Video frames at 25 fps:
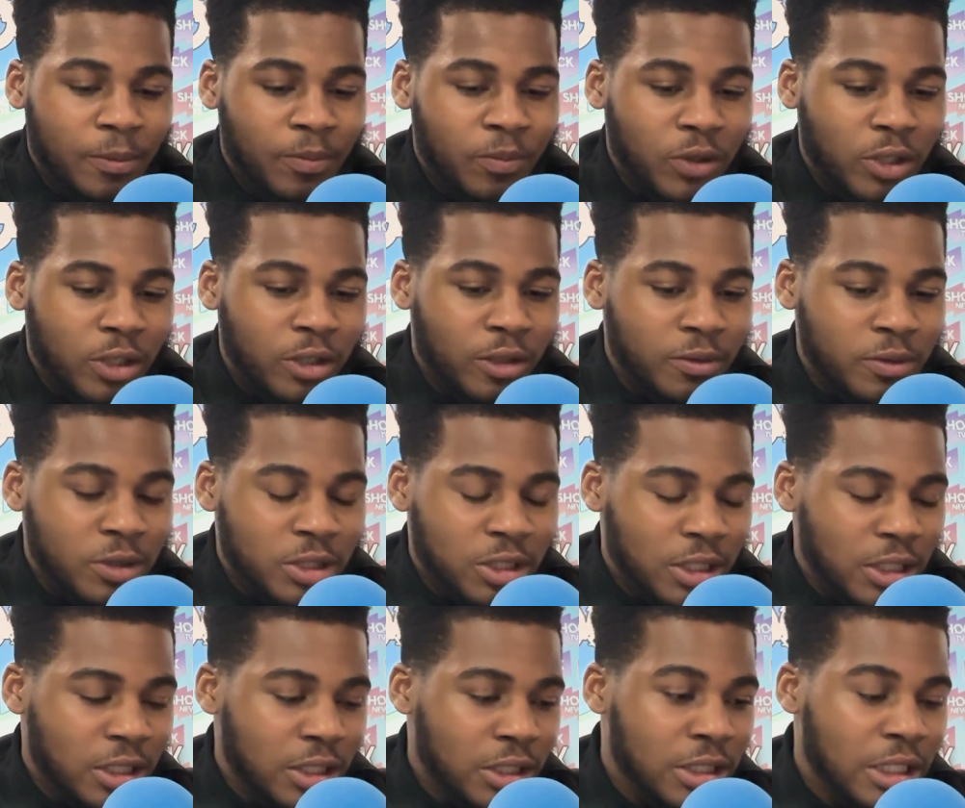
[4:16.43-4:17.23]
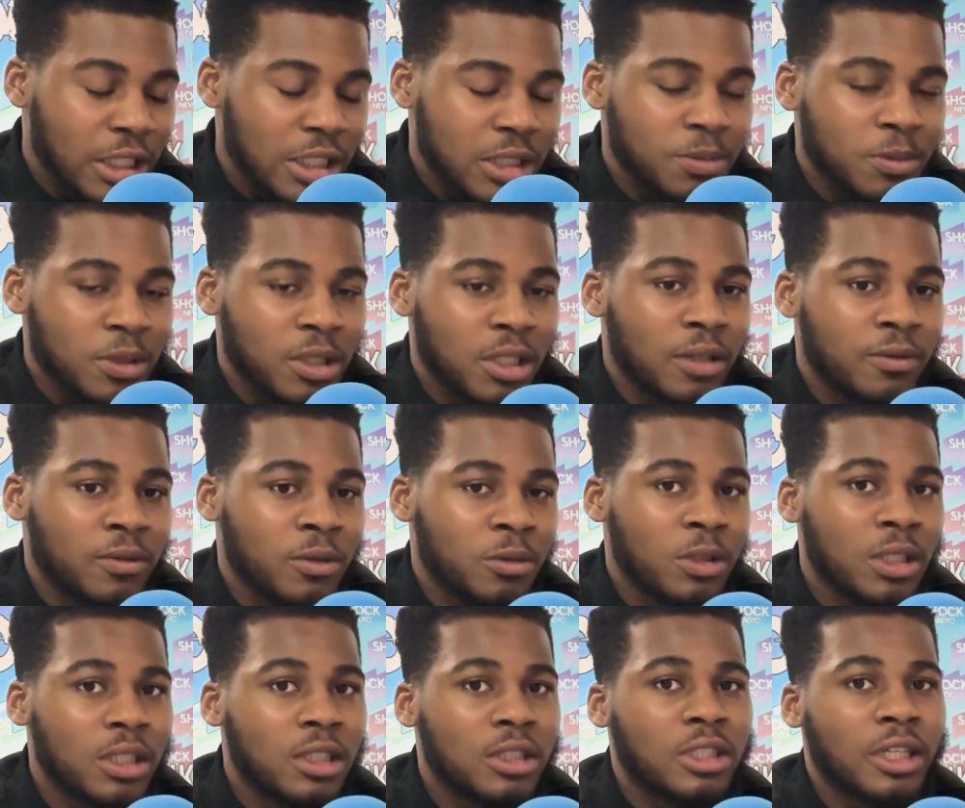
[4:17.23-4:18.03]
He obviously texted me the other
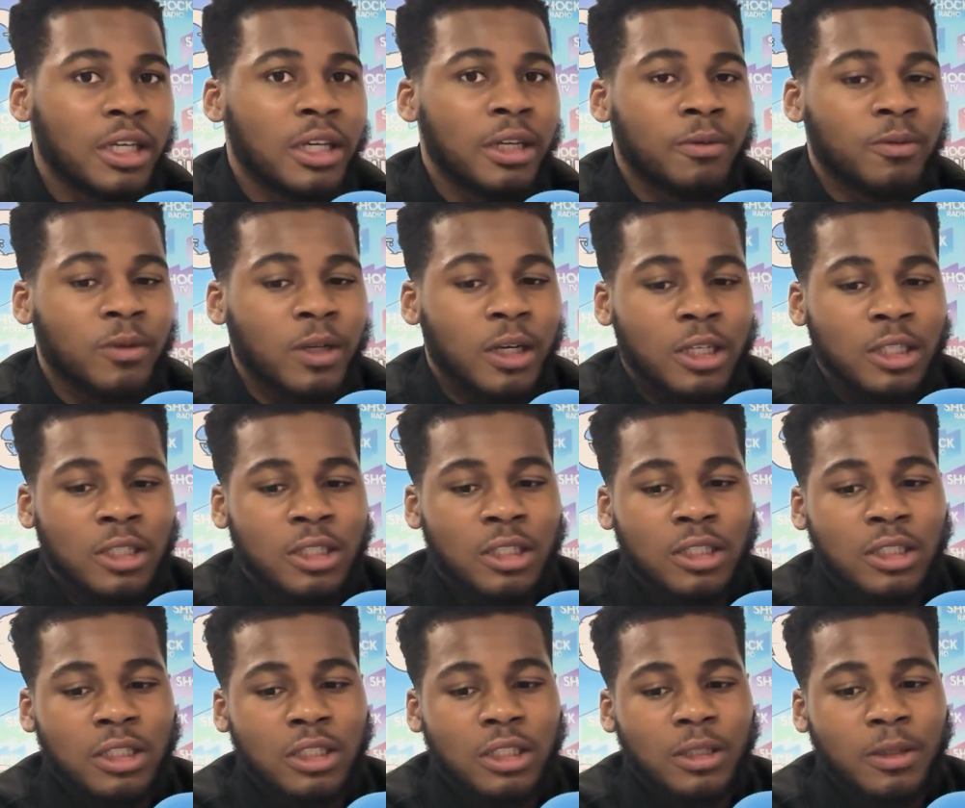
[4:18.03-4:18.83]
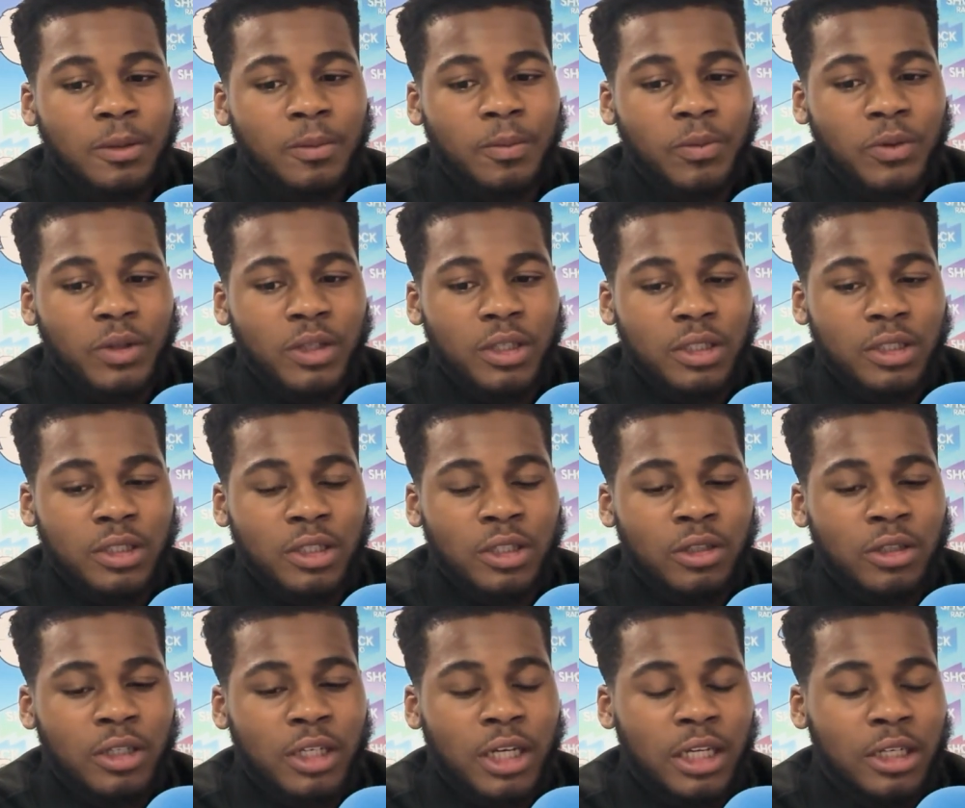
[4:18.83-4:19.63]
week saying that he
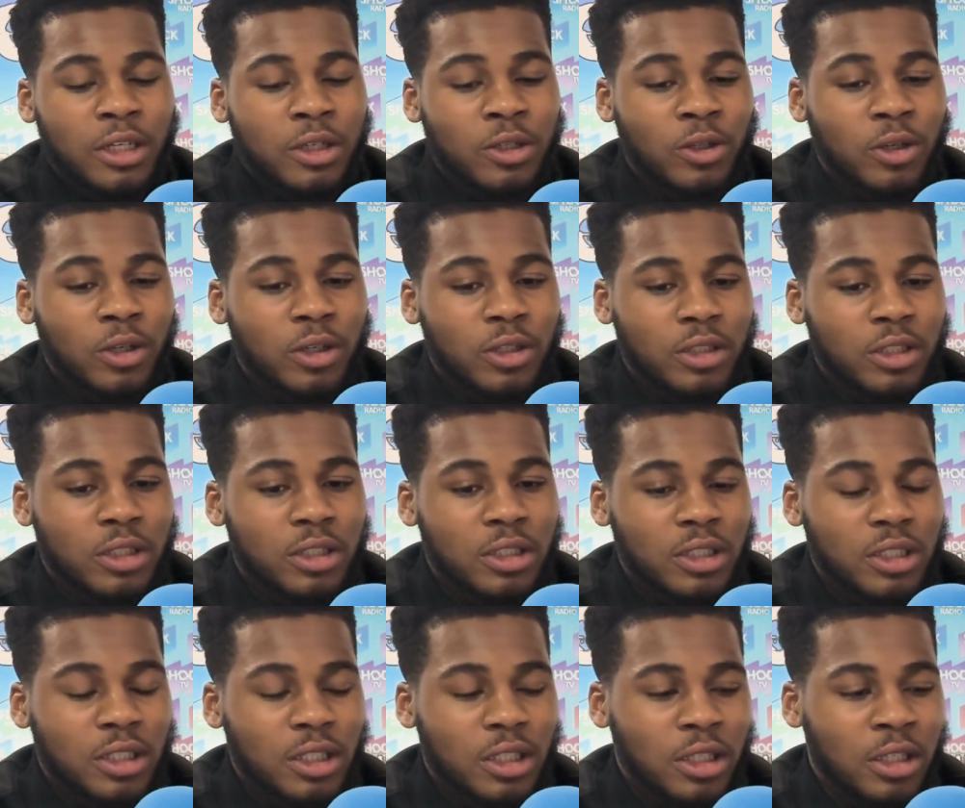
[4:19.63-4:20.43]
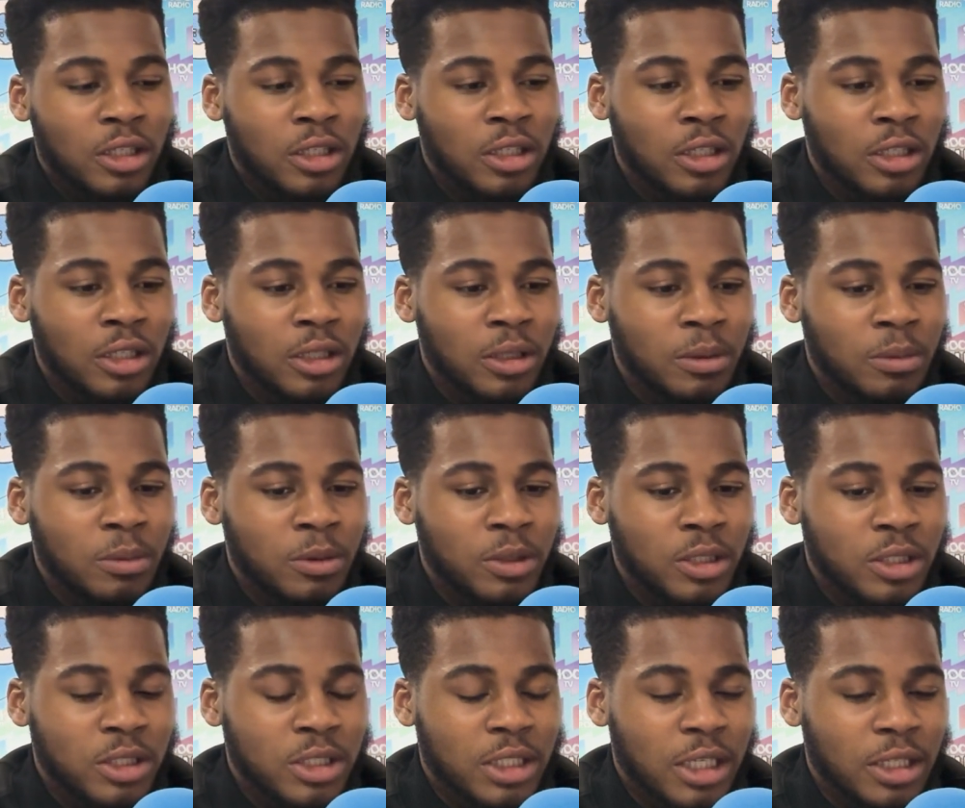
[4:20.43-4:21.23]
had a knock on
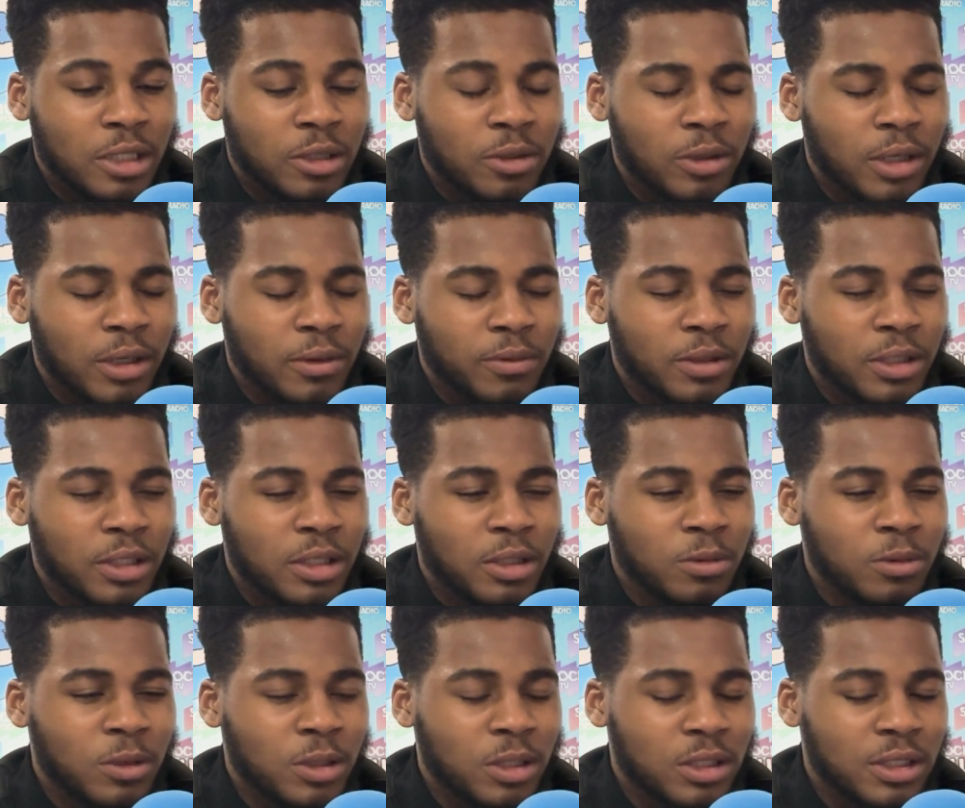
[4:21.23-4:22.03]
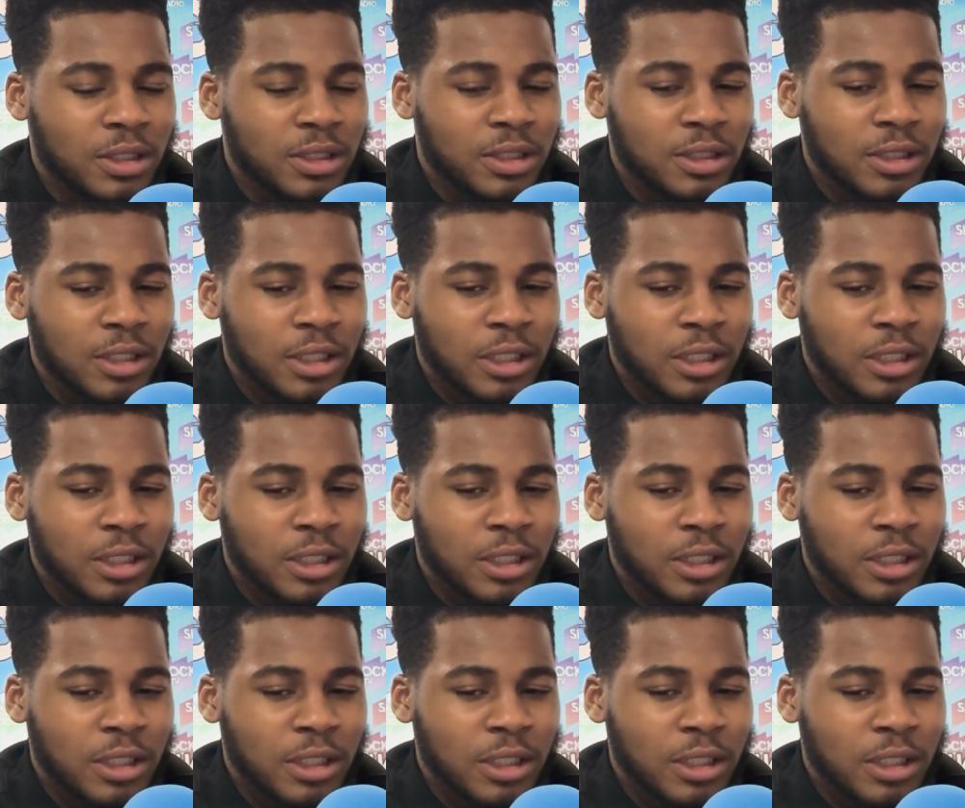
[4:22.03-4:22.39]
his ankle, I think it was.